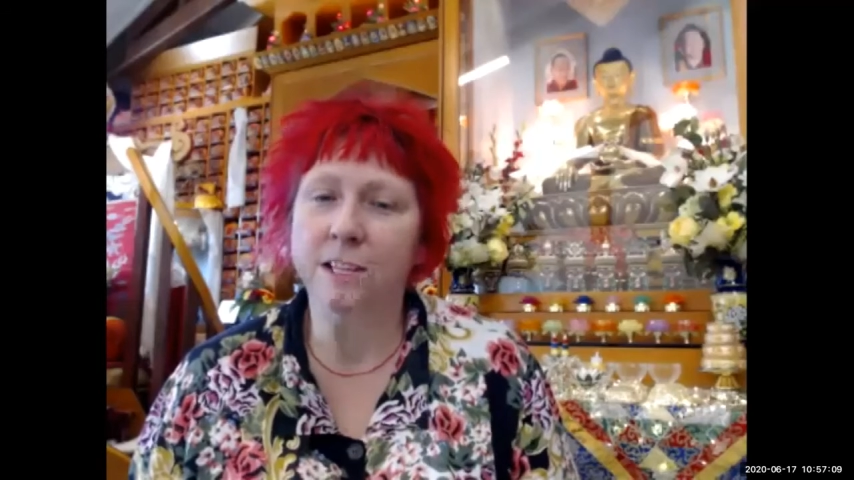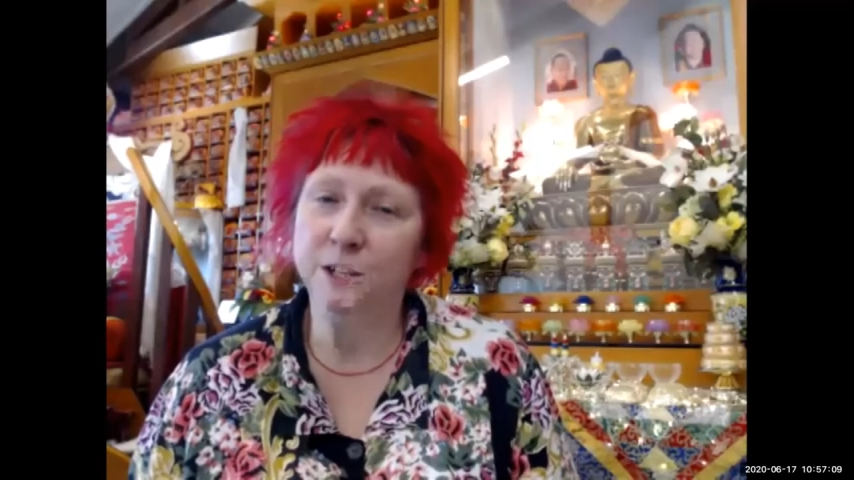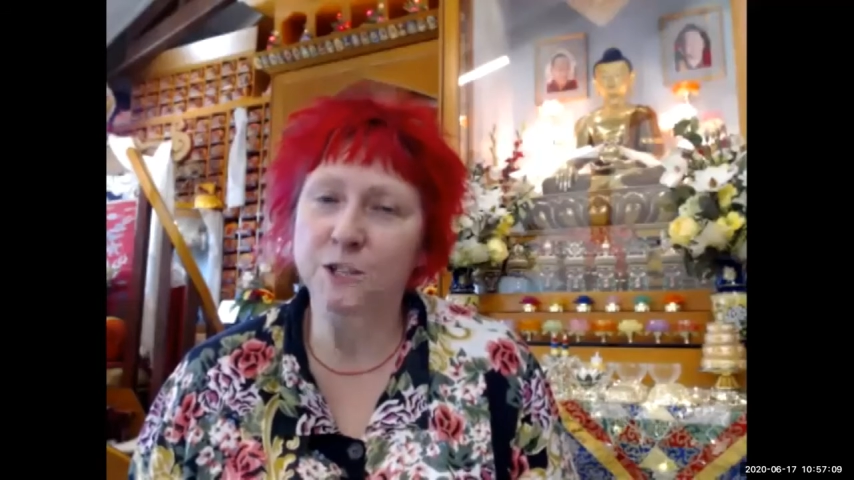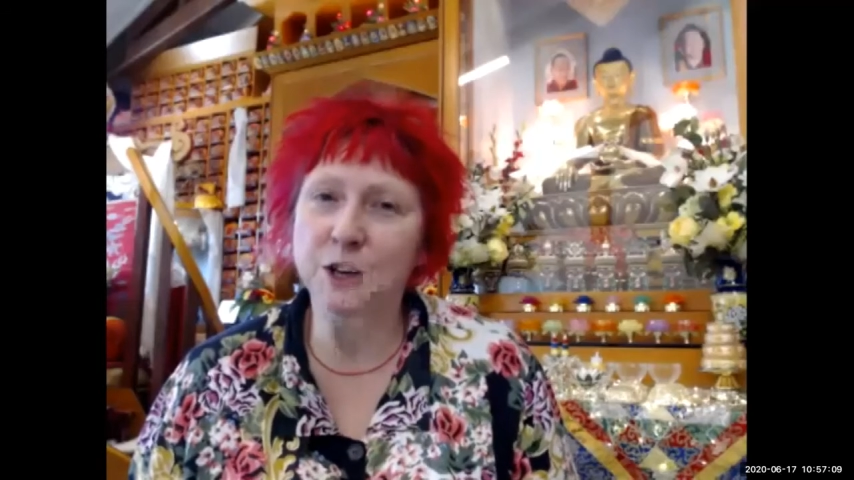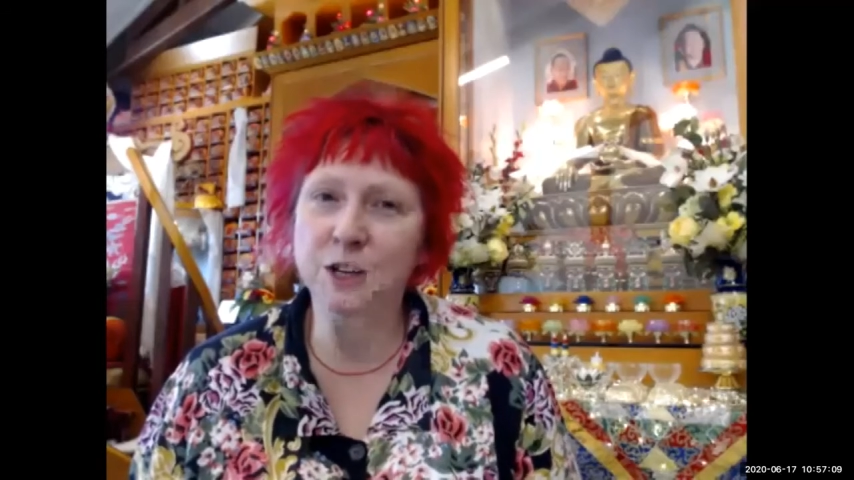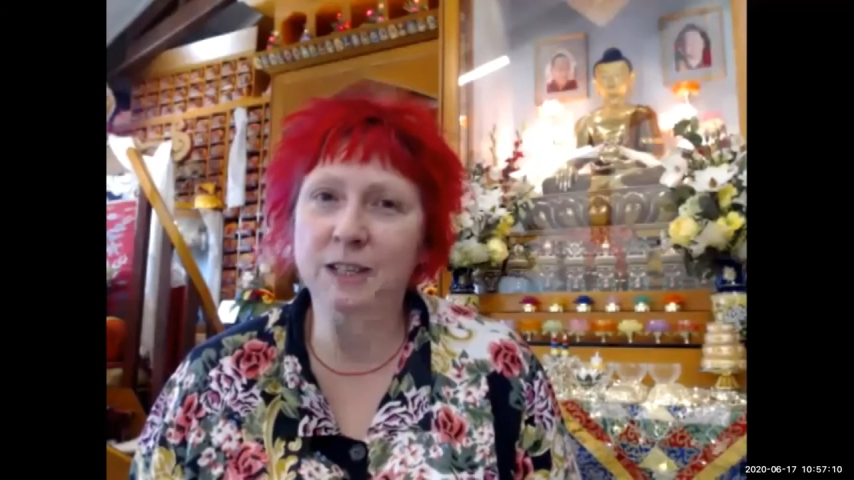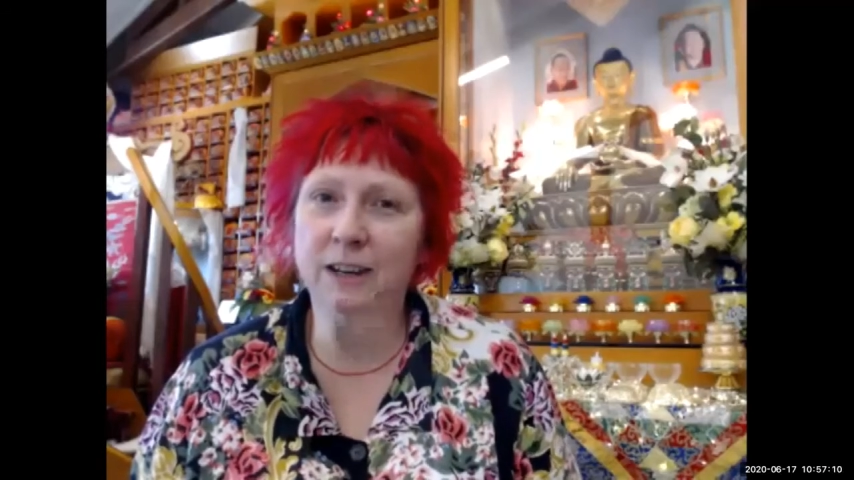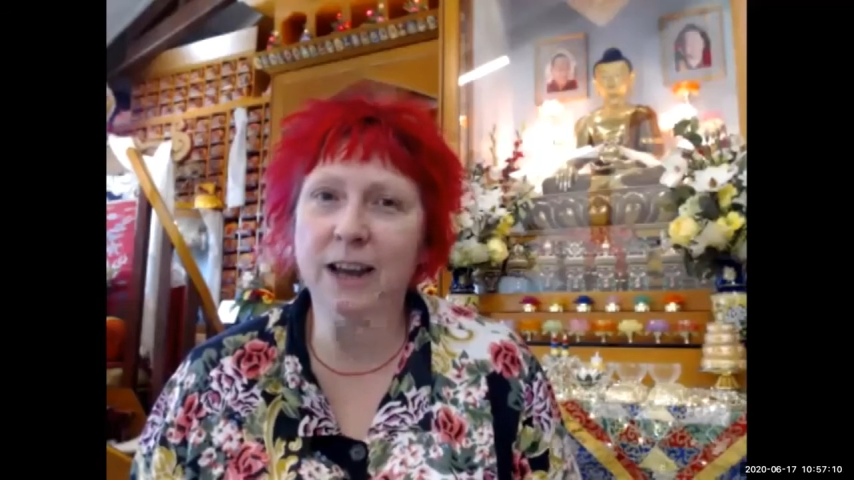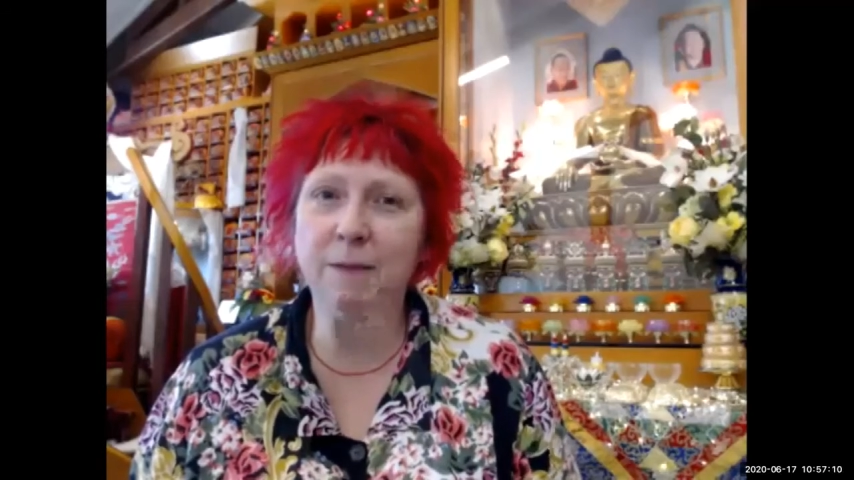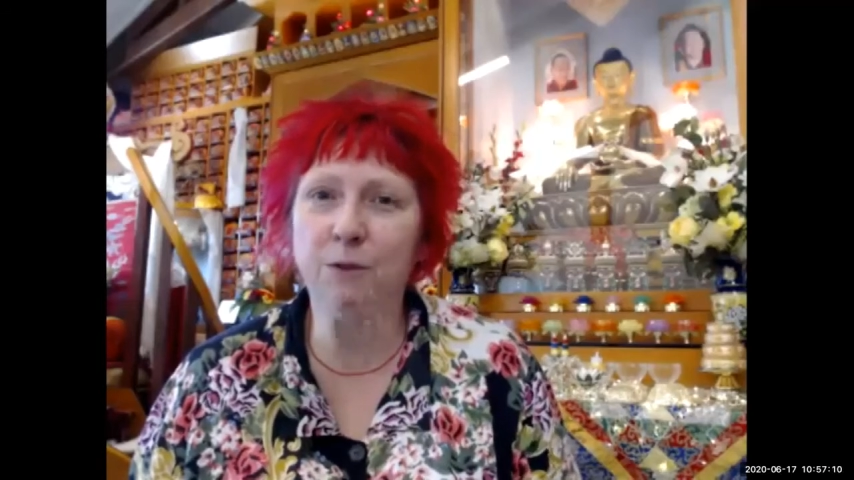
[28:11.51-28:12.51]
to those
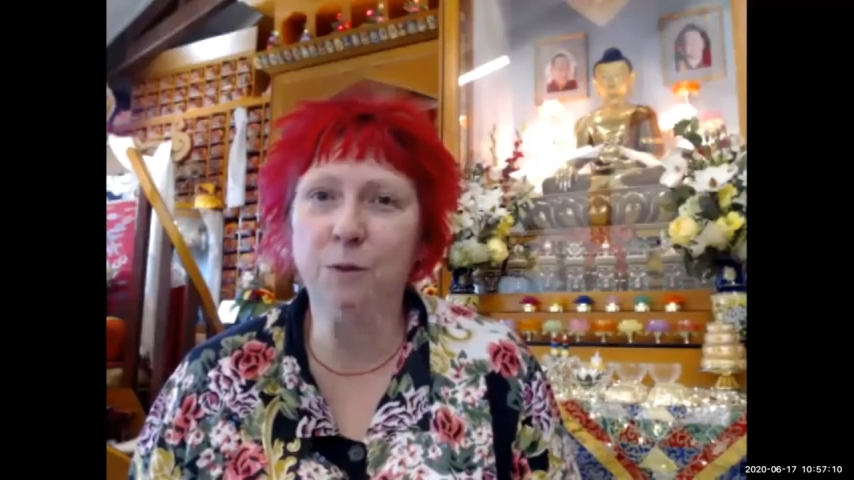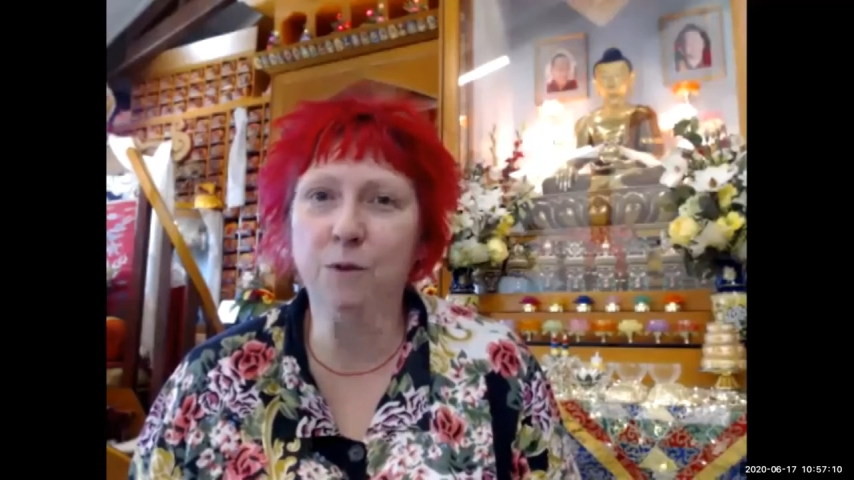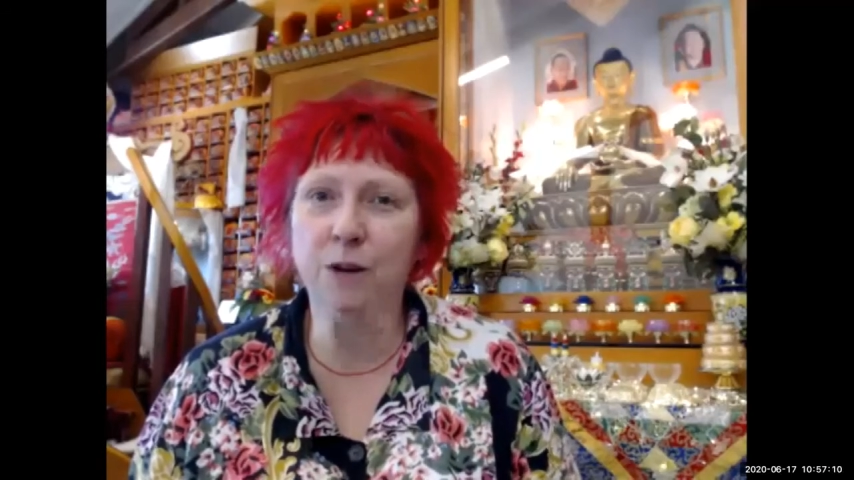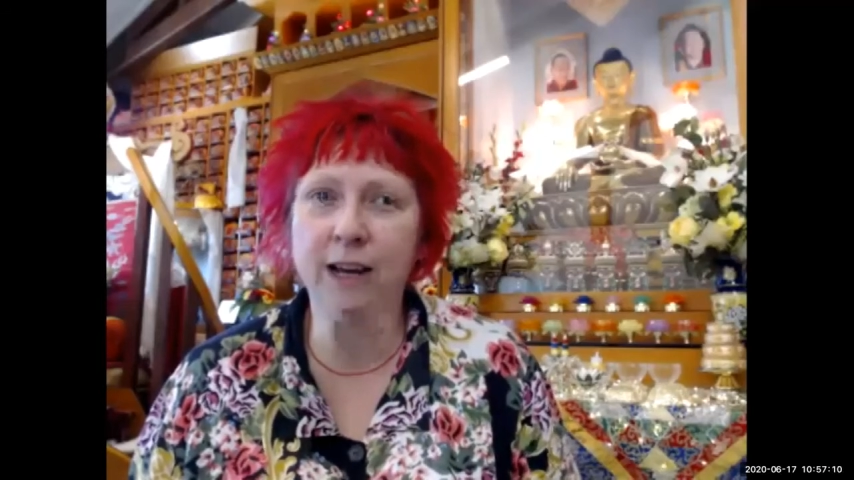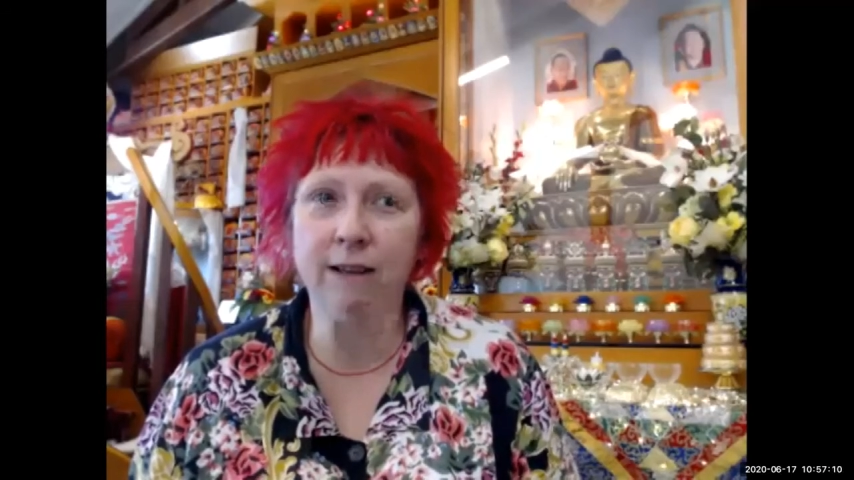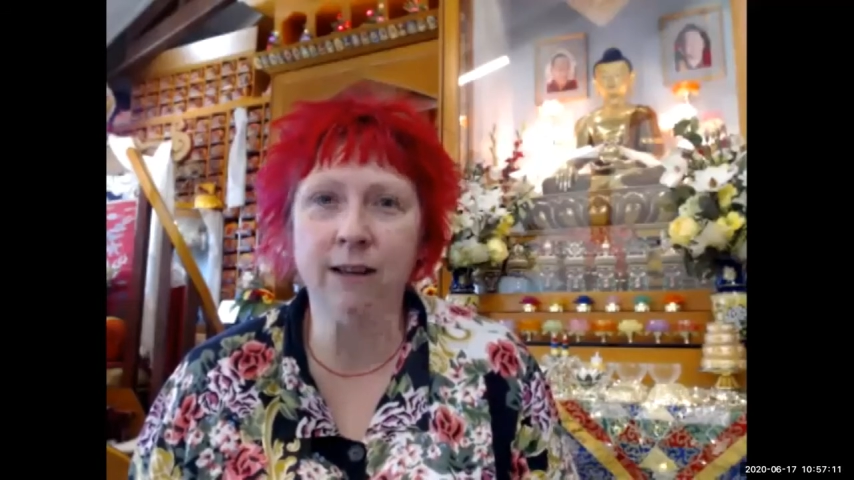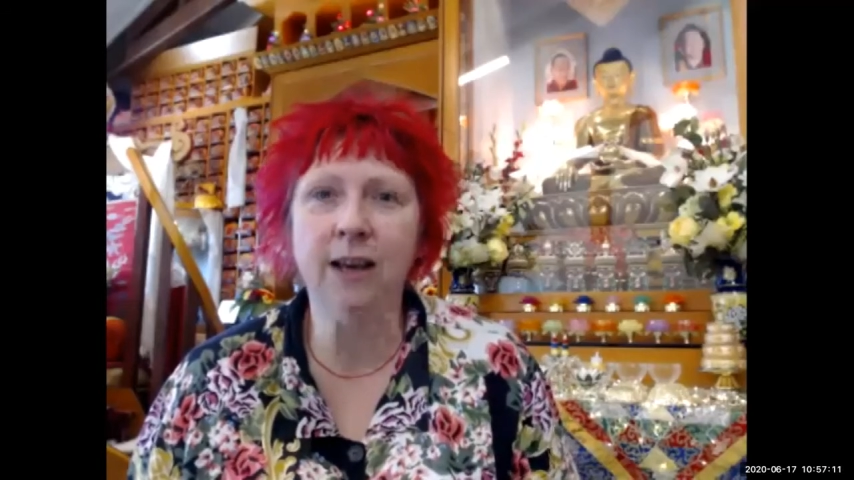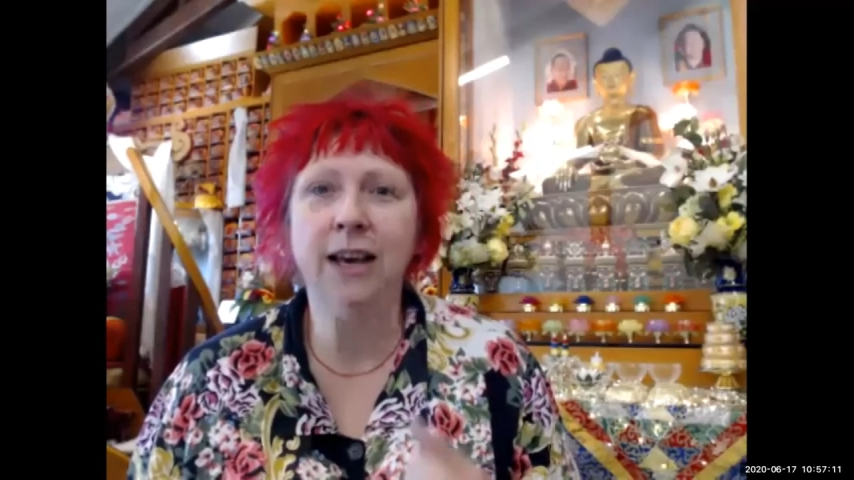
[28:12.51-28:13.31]
unable to breathe,